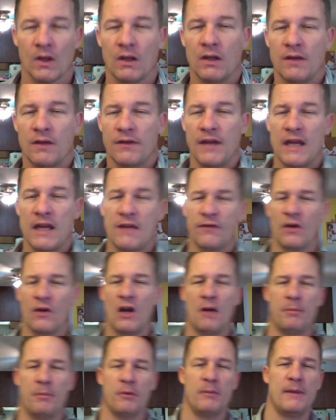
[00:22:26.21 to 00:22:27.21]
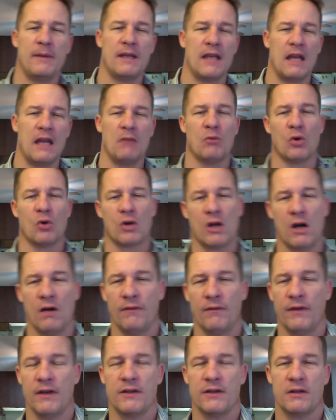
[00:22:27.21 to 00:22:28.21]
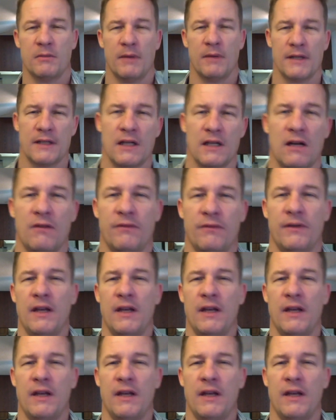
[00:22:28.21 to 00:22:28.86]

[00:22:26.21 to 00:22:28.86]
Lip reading: Thank you for helping me gain more confidence in myself.